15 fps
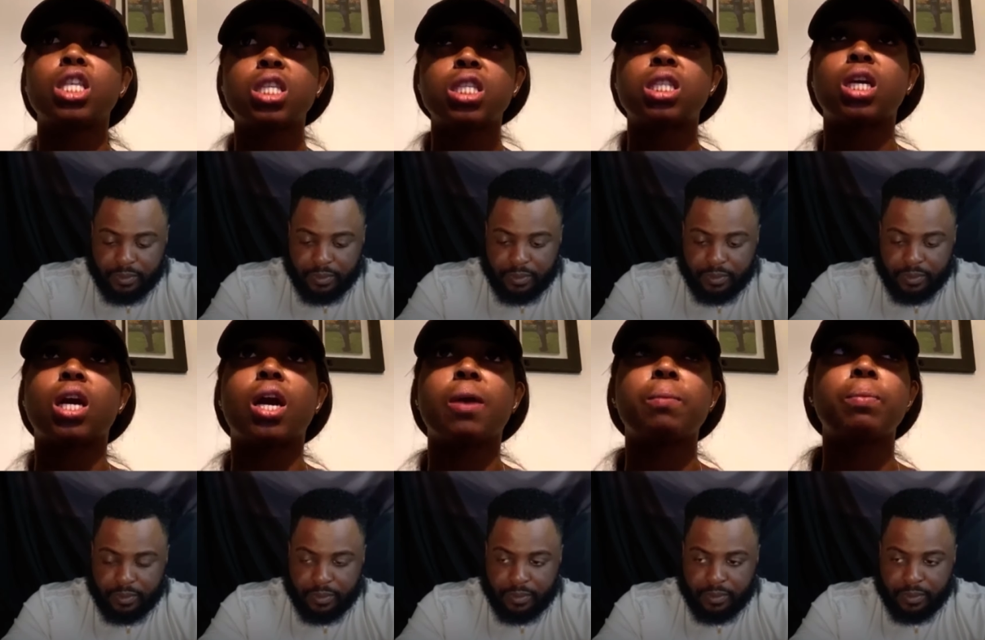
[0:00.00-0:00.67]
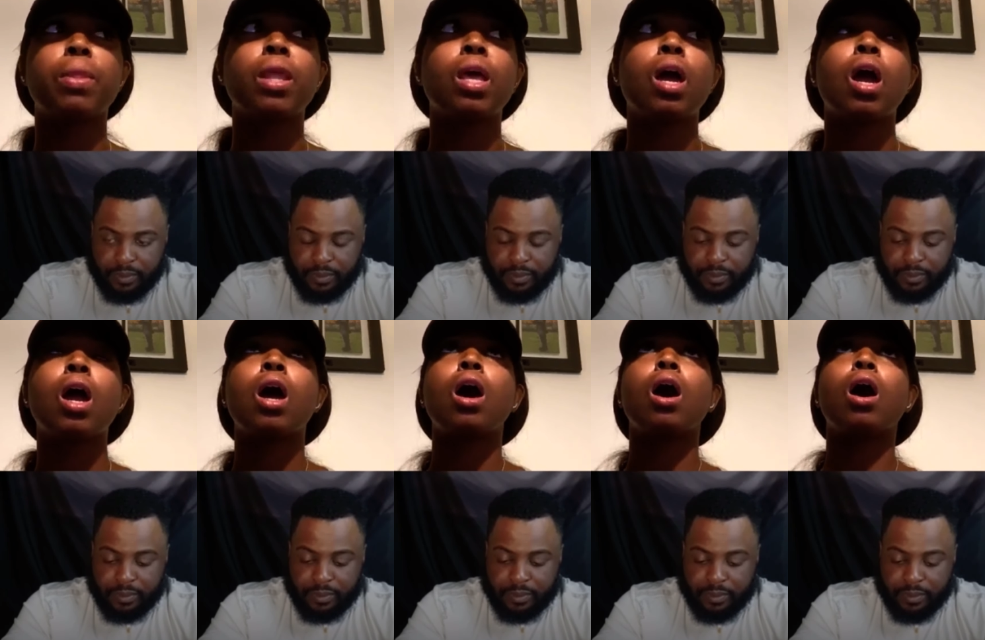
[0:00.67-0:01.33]
Speaker 1: sister
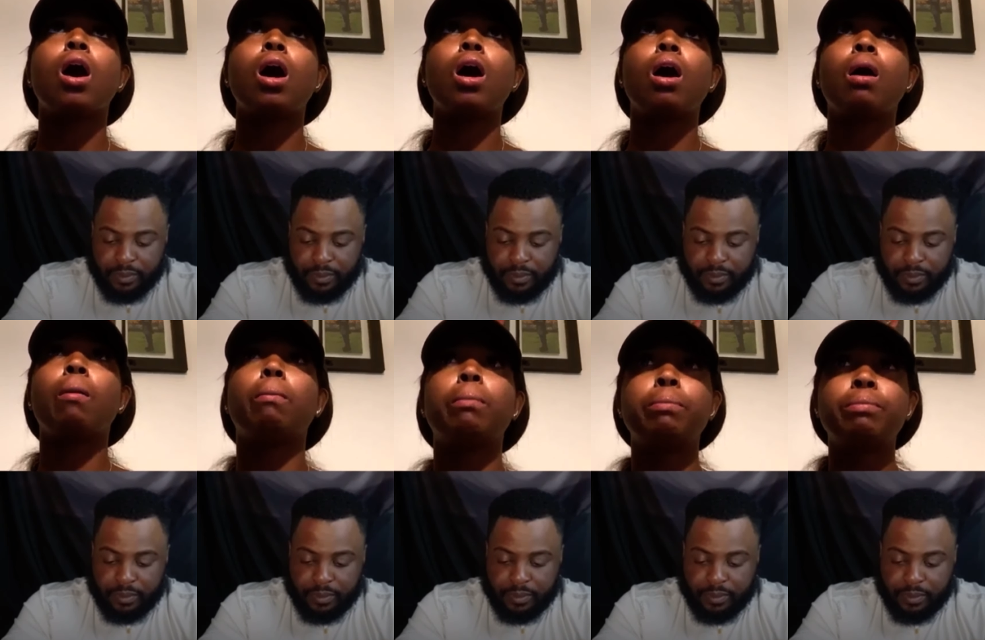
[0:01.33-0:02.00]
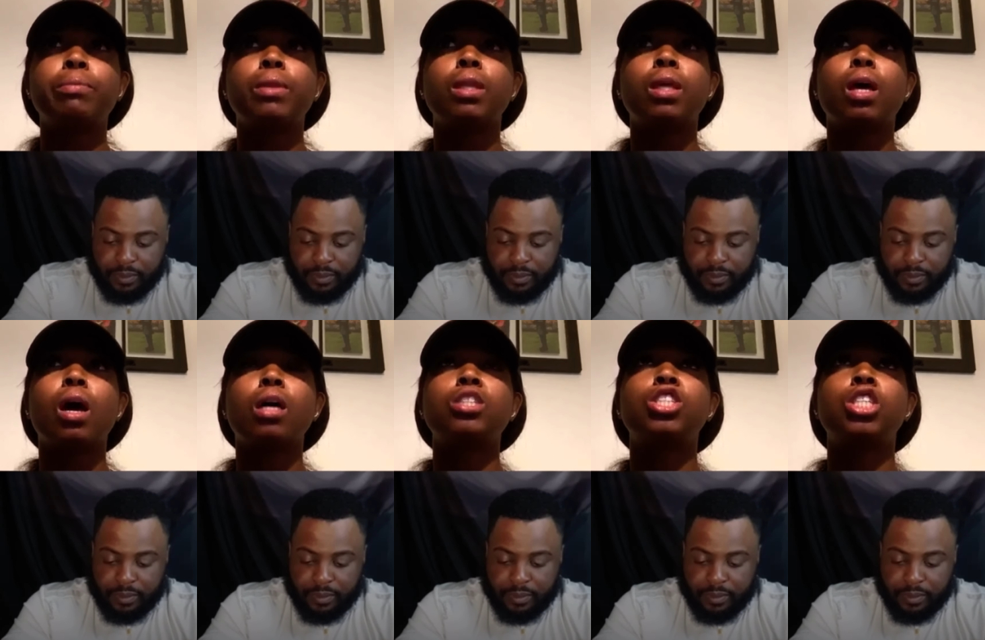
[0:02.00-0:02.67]
um
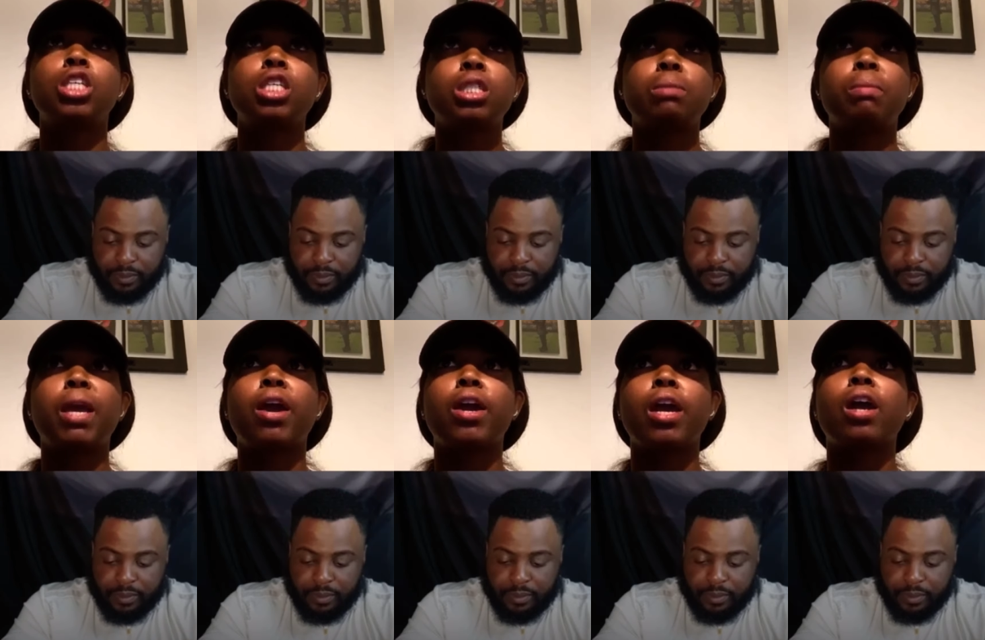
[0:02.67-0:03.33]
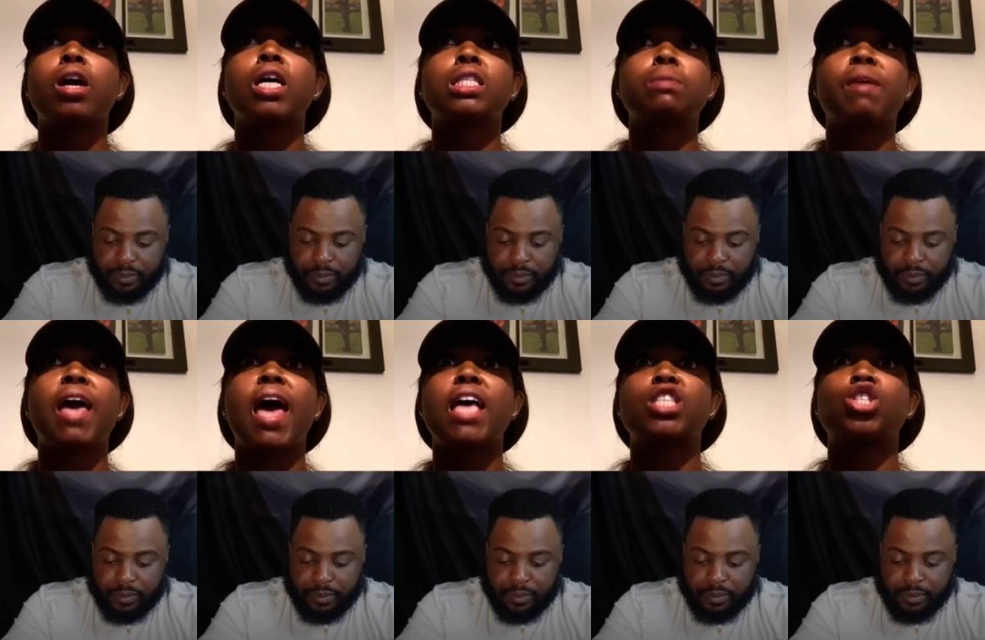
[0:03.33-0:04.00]
she's married her husband
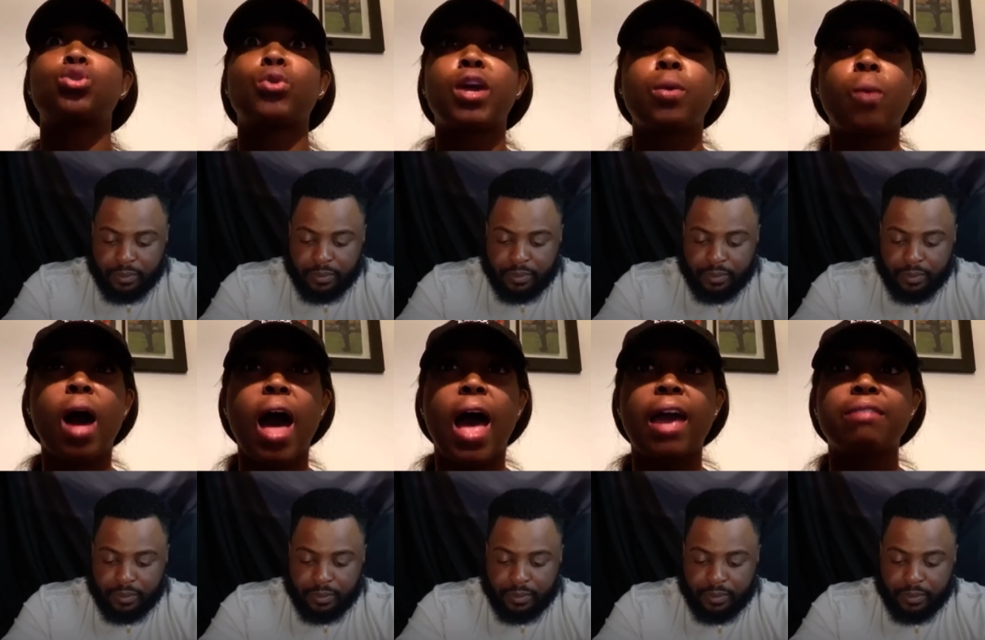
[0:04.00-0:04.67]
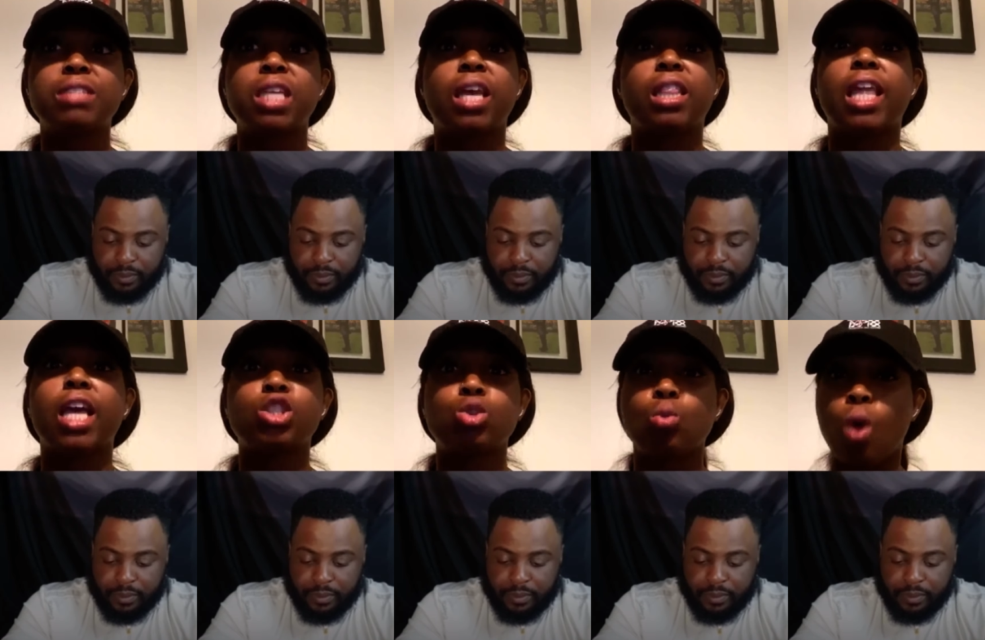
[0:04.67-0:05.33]
has three wives and
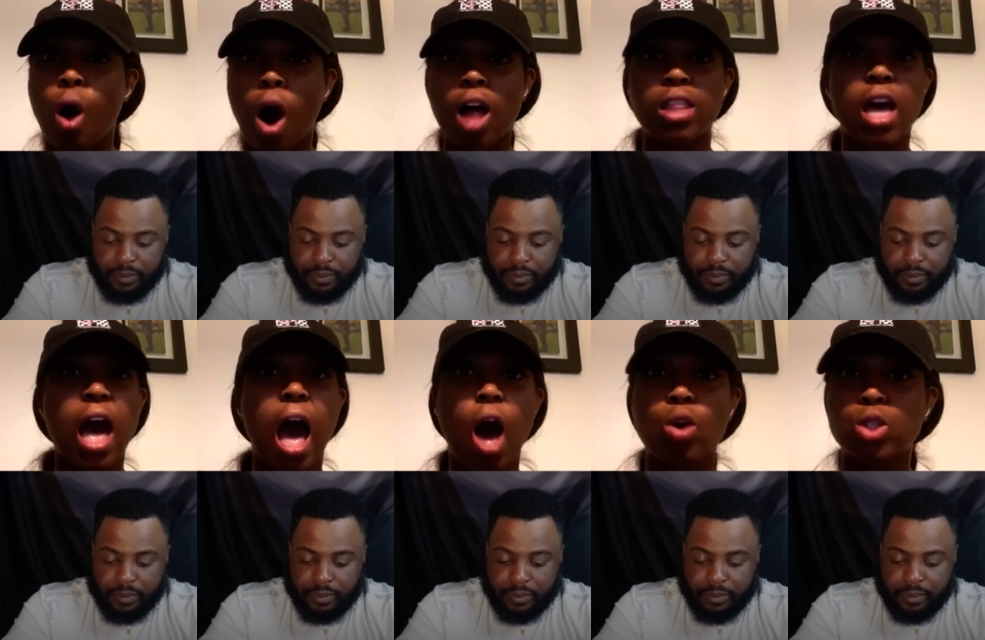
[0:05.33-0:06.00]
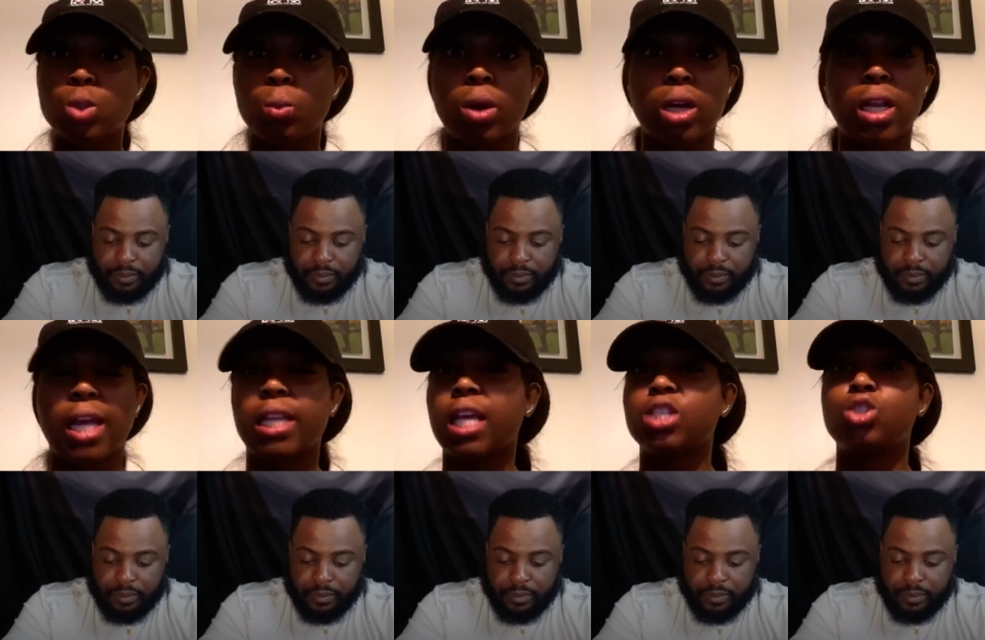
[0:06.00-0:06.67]
they do all the housework
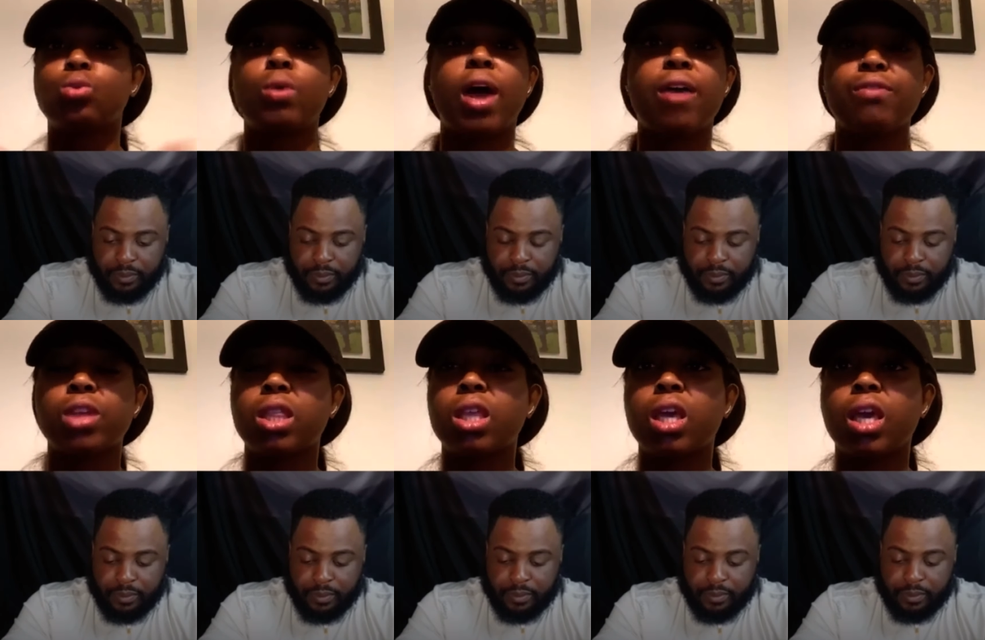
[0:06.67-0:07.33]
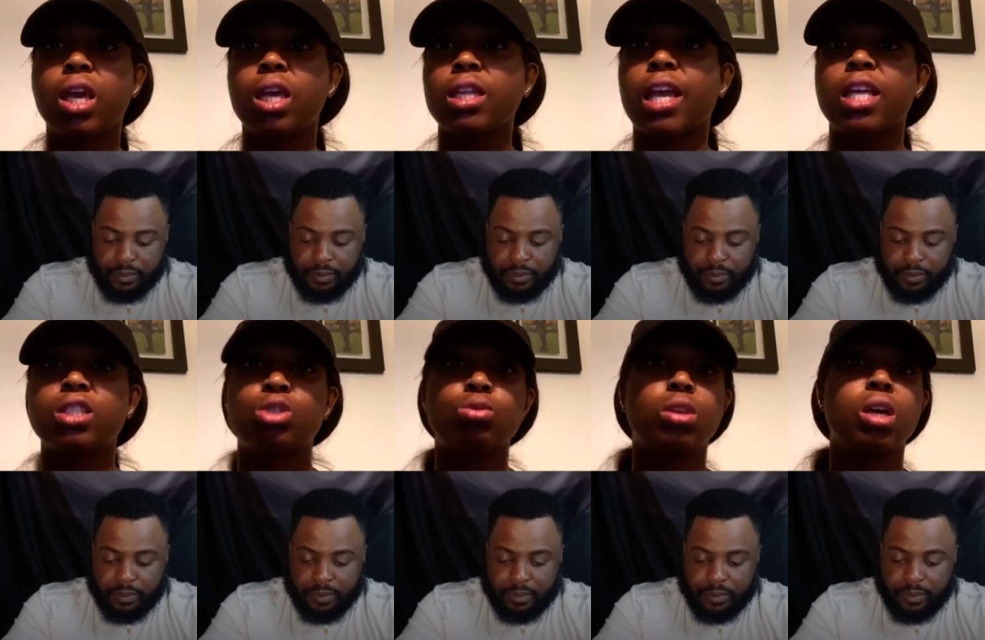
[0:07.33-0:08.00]
like they do everything they
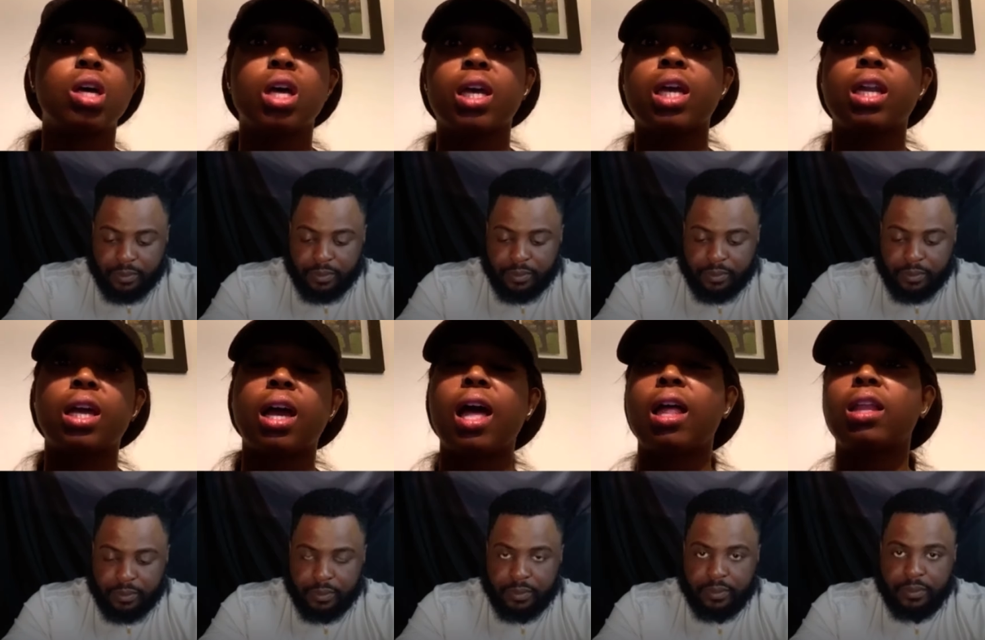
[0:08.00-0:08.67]
do the cooking the,